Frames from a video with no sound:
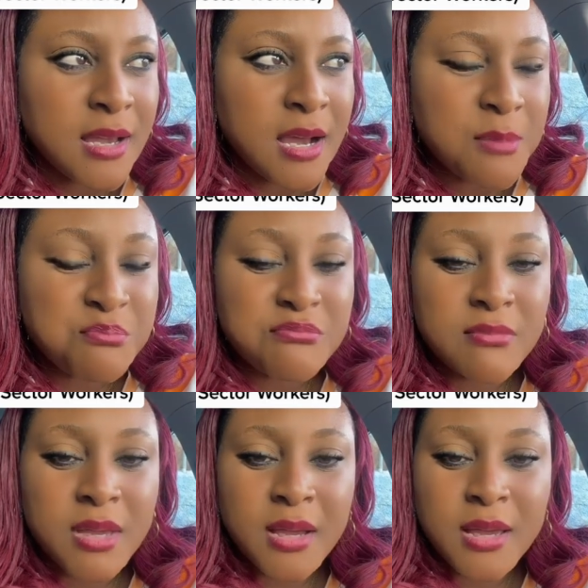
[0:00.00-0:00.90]
in
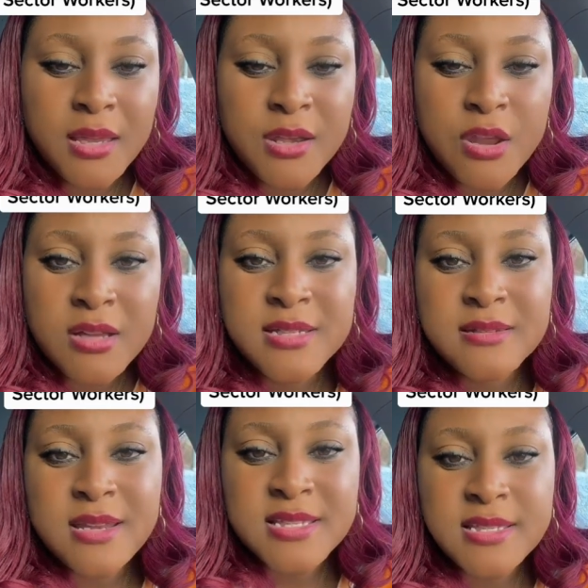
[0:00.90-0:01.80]
not
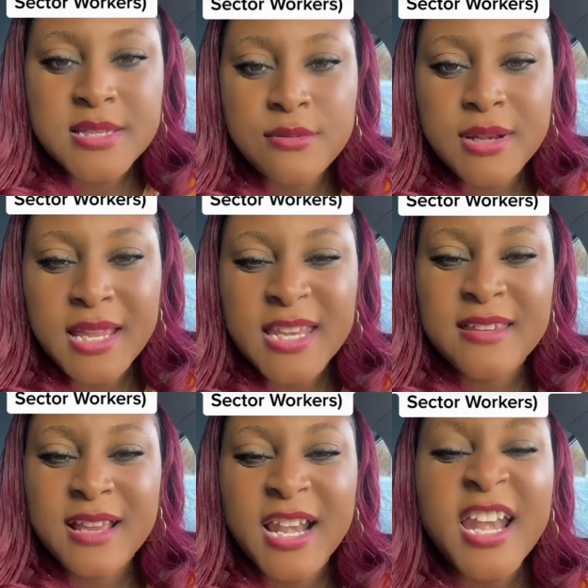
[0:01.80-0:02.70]
necessarily in
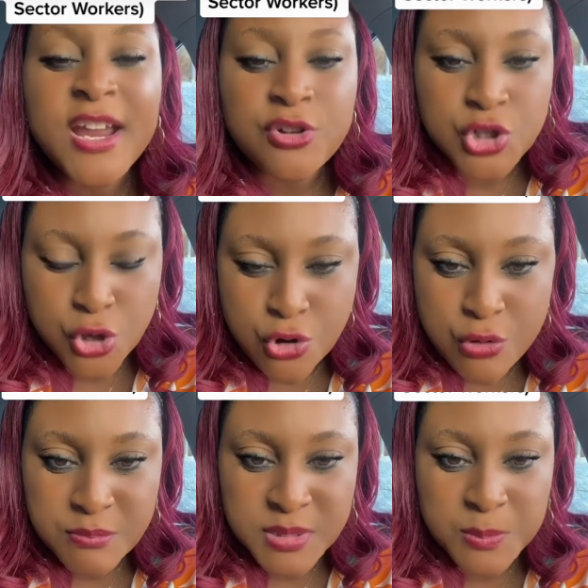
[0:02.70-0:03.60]
clear
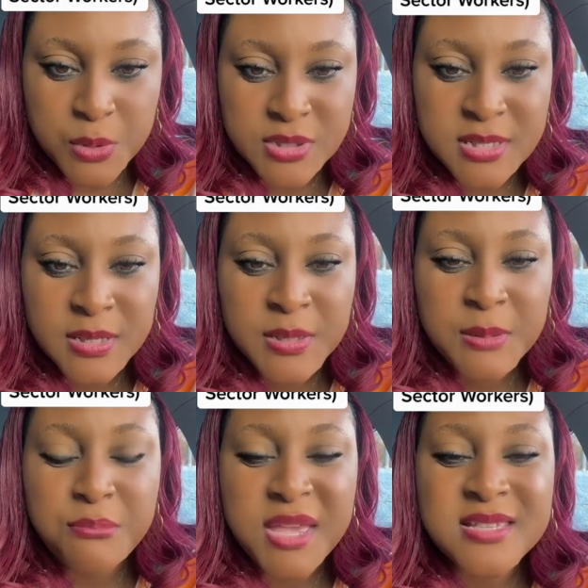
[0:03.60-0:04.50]
terms, but
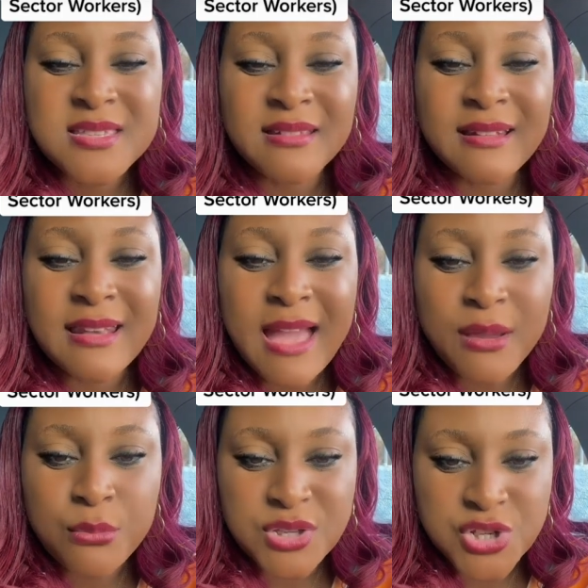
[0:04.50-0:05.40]
based on
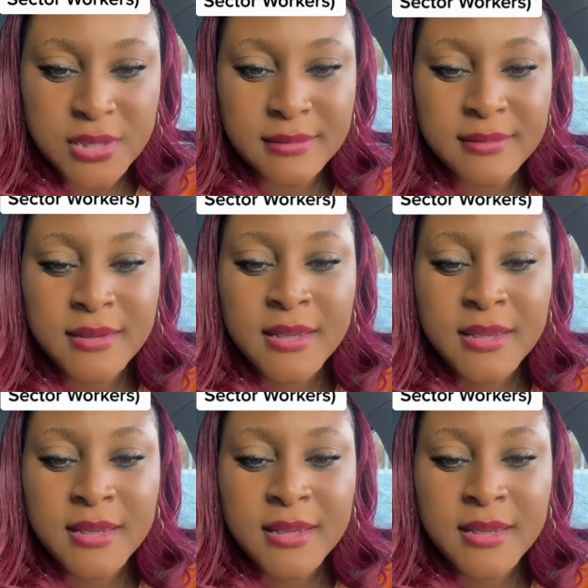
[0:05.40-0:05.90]
languaging.